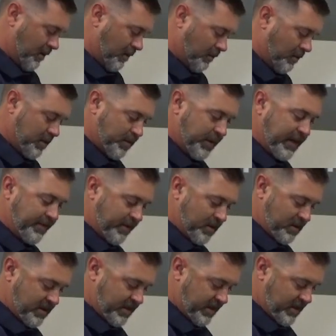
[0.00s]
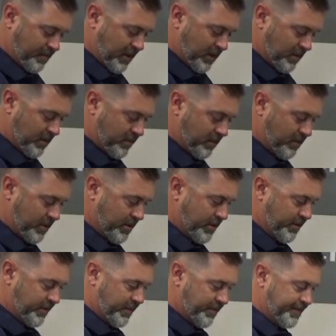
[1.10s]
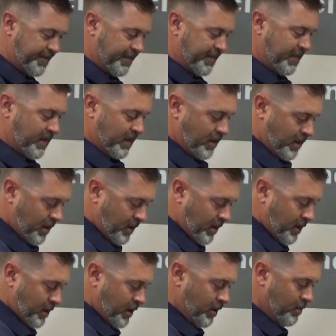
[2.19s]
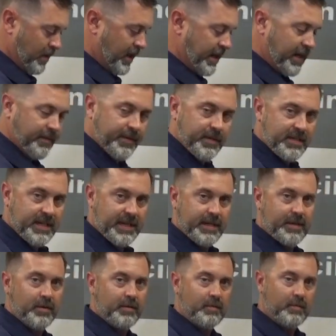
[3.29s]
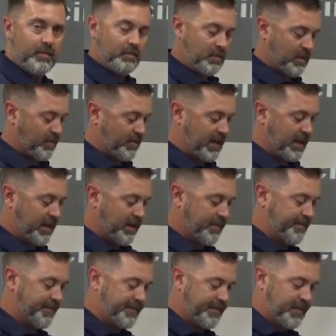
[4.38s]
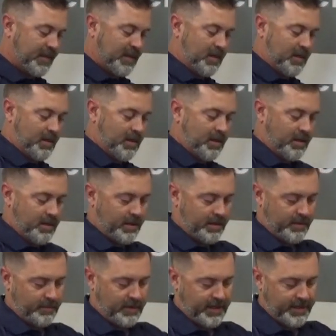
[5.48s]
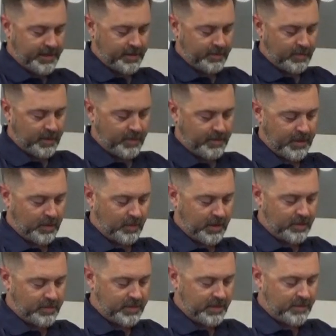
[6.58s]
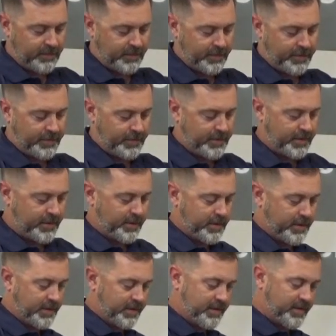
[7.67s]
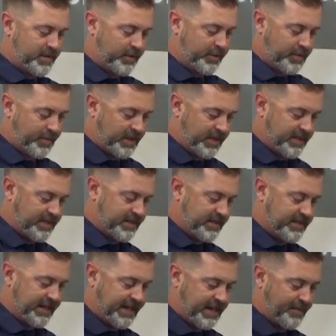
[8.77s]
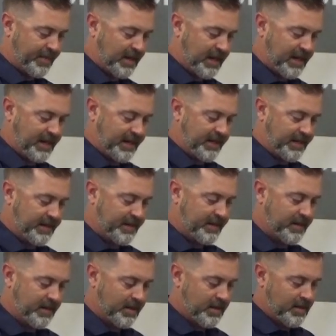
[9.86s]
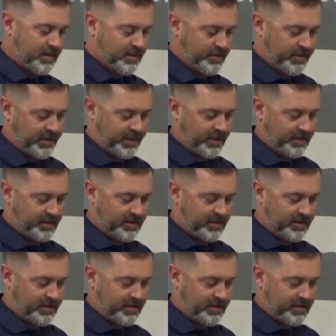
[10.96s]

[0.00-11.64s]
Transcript: Once we have all 6 bolts removed, you may have to take your rubber mallet, and right here where the bolt holes go through is a good place to tap lightly so you can get a little